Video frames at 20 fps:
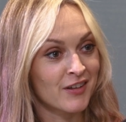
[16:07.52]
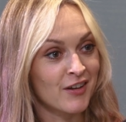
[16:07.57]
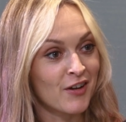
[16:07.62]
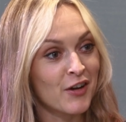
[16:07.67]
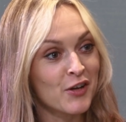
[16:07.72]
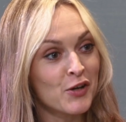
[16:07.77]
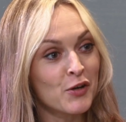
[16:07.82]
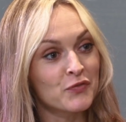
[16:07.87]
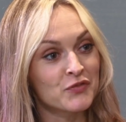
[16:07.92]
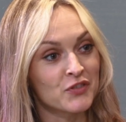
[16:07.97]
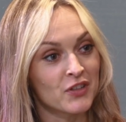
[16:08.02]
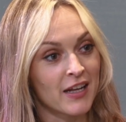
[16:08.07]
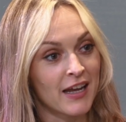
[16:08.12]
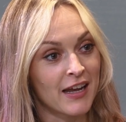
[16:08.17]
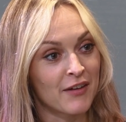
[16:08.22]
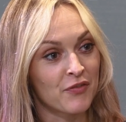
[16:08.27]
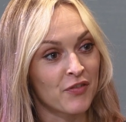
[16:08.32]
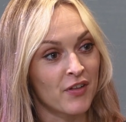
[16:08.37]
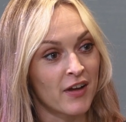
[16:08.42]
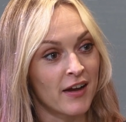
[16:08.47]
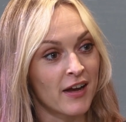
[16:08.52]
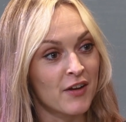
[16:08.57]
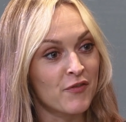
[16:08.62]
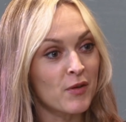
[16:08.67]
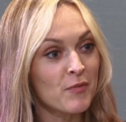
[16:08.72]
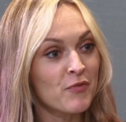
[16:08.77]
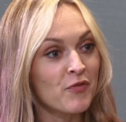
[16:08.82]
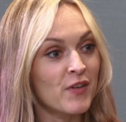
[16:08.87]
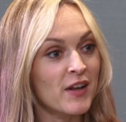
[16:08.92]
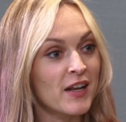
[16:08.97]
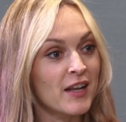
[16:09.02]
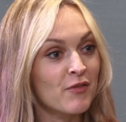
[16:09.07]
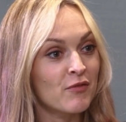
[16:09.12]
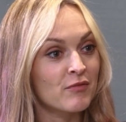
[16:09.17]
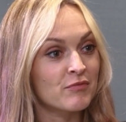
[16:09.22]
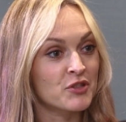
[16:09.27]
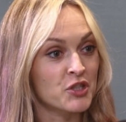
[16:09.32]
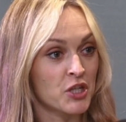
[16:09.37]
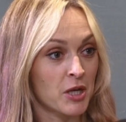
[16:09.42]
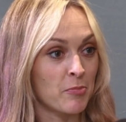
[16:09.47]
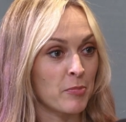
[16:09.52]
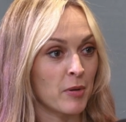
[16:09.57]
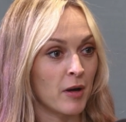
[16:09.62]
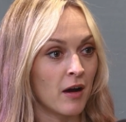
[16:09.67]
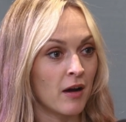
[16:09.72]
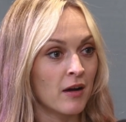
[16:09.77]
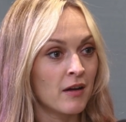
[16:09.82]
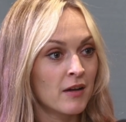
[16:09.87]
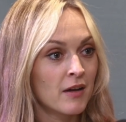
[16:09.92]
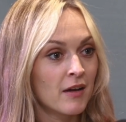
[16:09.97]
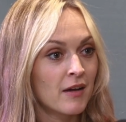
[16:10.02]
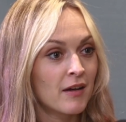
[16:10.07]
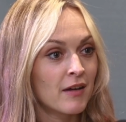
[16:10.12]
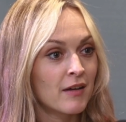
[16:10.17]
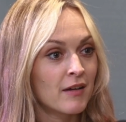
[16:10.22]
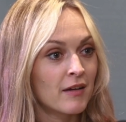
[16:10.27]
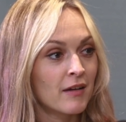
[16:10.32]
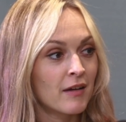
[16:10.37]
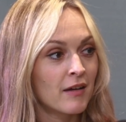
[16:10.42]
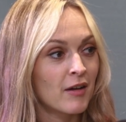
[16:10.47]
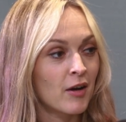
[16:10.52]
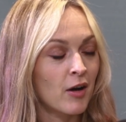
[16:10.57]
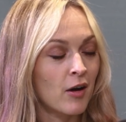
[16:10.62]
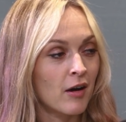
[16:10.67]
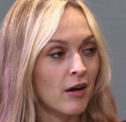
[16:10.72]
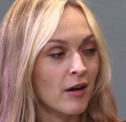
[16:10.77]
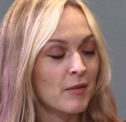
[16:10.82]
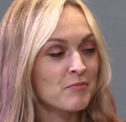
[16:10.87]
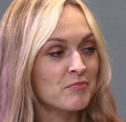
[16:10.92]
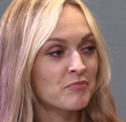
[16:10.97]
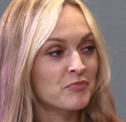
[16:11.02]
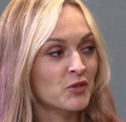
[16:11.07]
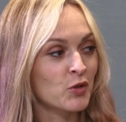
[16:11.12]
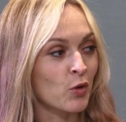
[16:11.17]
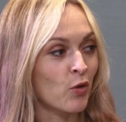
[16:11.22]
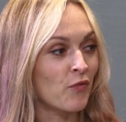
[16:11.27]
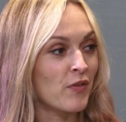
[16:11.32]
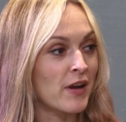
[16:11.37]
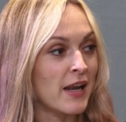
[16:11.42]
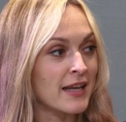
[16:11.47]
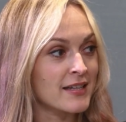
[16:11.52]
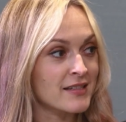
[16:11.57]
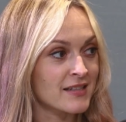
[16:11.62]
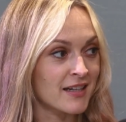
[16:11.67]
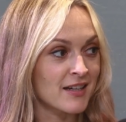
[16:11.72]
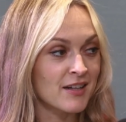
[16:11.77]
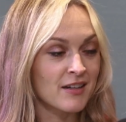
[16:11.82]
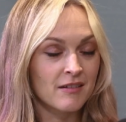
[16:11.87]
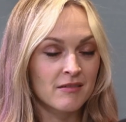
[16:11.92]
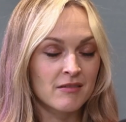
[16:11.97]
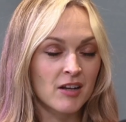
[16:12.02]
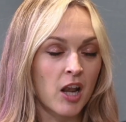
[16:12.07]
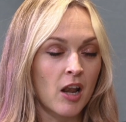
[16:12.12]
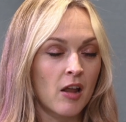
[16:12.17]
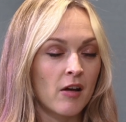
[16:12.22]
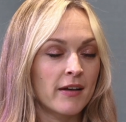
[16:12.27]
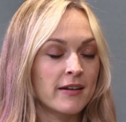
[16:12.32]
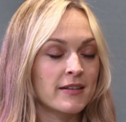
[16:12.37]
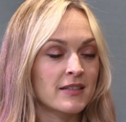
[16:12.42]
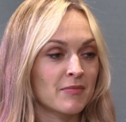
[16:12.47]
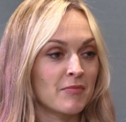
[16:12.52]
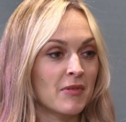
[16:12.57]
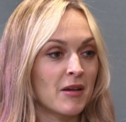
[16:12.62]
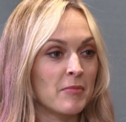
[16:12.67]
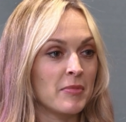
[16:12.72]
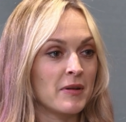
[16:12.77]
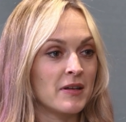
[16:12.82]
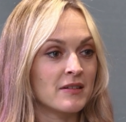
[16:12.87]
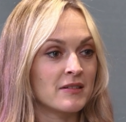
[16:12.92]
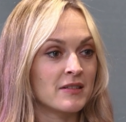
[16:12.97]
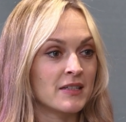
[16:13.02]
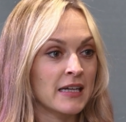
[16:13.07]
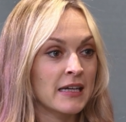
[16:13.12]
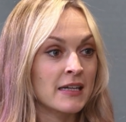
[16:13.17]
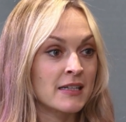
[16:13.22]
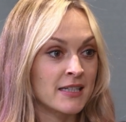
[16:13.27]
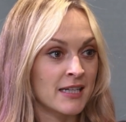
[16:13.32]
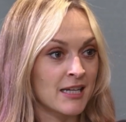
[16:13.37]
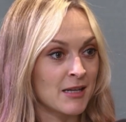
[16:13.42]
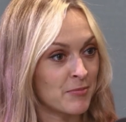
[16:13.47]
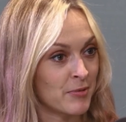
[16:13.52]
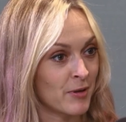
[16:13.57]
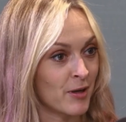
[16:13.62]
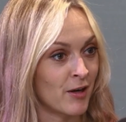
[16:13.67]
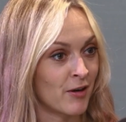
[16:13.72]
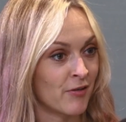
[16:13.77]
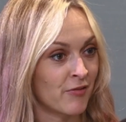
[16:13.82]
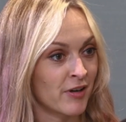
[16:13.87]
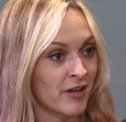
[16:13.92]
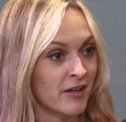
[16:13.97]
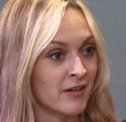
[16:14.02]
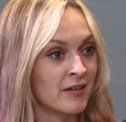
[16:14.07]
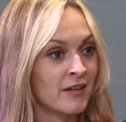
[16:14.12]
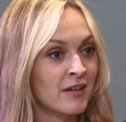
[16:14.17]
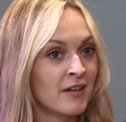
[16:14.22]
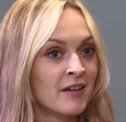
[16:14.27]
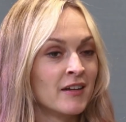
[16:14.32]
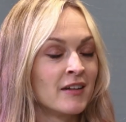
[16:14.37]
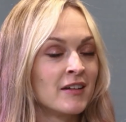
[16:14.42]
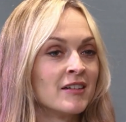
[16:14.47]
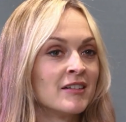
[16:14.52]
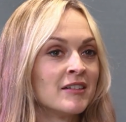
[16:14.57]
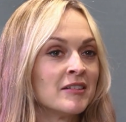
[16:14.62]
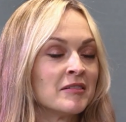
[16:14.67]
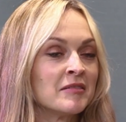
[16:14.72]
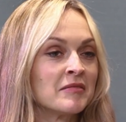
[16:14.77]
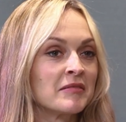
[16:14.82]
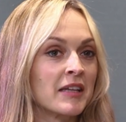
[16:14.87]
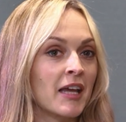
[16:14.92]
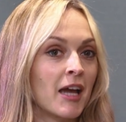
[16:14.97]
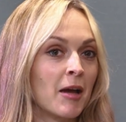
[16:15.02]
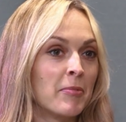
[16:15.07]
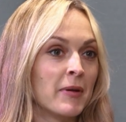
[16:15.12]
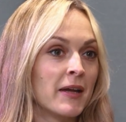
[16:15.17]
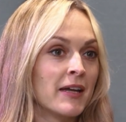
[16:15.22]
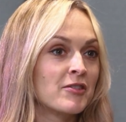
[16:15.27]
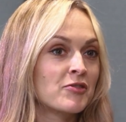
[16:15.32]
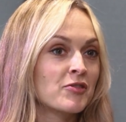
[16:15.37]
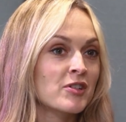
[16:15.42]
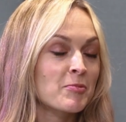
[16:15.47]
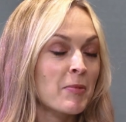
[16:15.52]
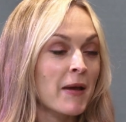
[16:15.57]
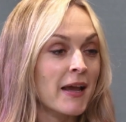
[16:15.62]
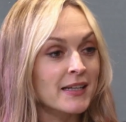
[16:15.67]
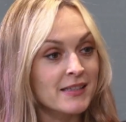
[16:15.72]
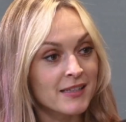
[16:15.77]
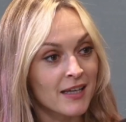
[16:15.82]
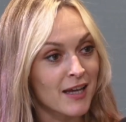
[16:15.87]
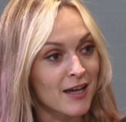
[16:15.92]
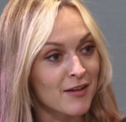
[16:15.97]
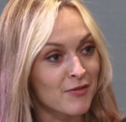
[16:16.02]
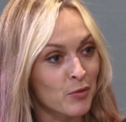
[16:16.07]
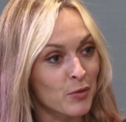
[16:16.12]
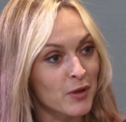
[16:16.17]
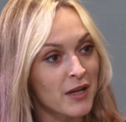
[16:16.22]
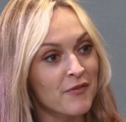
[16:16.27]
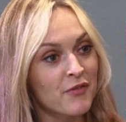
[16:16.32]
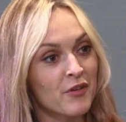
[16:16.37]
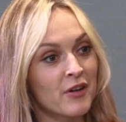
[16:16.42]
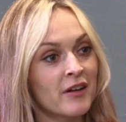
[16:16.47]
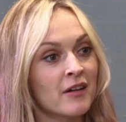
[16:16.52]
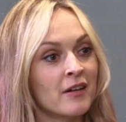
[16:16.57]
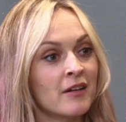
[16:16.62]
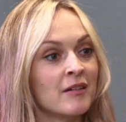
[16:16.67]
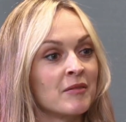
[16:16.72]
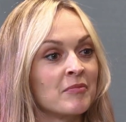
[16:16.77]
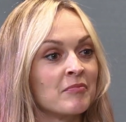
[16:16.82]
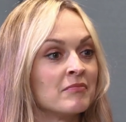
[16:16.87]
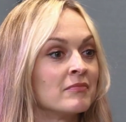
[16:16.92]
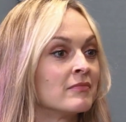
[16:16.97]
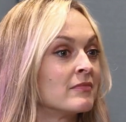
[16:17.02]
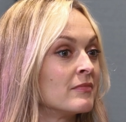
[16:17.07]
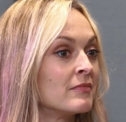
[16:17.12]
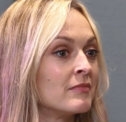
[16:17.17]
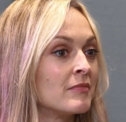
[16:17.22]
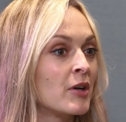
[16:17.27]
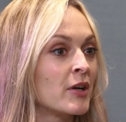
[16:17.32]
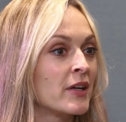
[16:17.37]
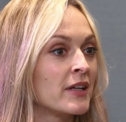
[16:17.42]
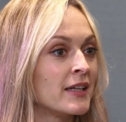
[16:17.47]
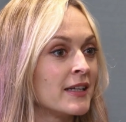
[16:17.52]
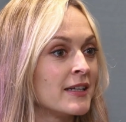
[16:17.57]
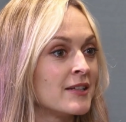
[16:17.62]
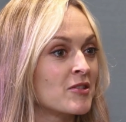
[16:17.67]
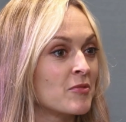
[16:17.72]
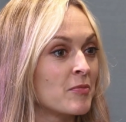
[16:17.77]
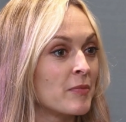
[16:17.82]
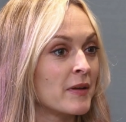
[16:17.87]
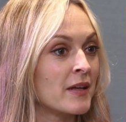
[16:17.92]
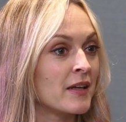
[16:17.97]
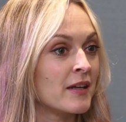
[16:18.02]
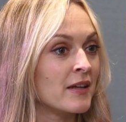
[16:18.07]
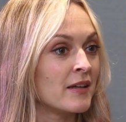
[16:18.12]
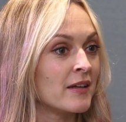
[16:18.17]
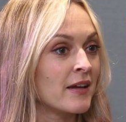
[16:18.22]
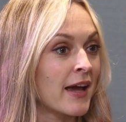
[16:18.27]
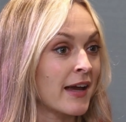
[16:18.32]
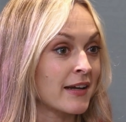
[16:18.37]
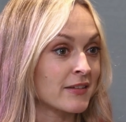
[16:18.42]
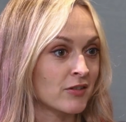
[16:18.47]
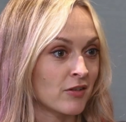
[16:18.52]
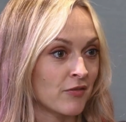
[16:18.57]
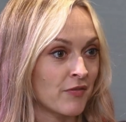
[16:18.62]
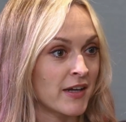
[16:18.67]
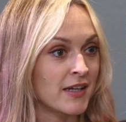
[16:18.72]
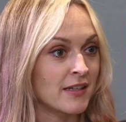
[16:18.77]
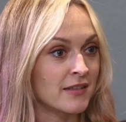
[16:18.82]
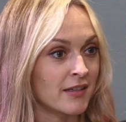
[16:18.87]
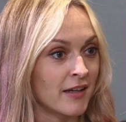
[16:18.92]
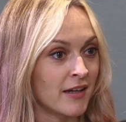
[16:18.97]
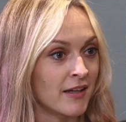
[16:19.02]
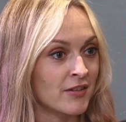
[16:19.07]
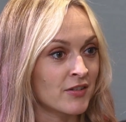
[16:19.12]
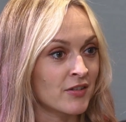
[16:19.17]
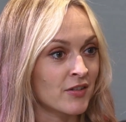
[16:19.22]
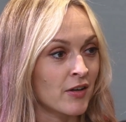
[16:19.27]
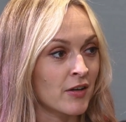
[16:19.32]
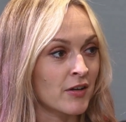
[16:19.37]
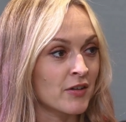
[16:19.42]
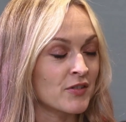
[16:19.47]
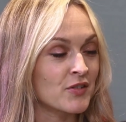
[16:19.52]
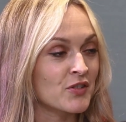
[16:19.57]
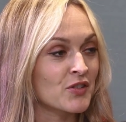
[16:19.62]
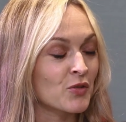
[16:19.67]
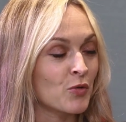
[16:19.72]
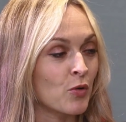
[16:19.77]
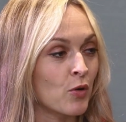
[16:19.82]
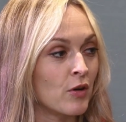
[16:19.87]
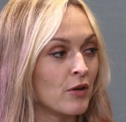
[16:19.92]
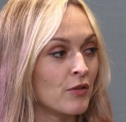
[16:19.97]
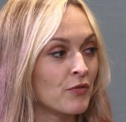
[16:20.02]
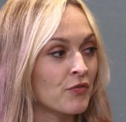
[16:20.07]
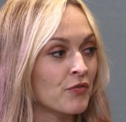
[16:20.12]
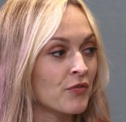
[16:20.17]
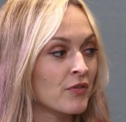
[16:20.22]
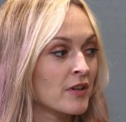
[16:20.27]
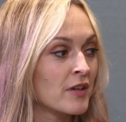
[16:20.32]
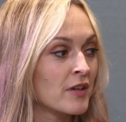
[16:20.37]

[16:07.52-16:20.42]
I often have that. If I'm feeling chipper, I'm sort of less inclined to maybe dig deeper and get a bit introspective or whatever might need to be excavated. I can sort of,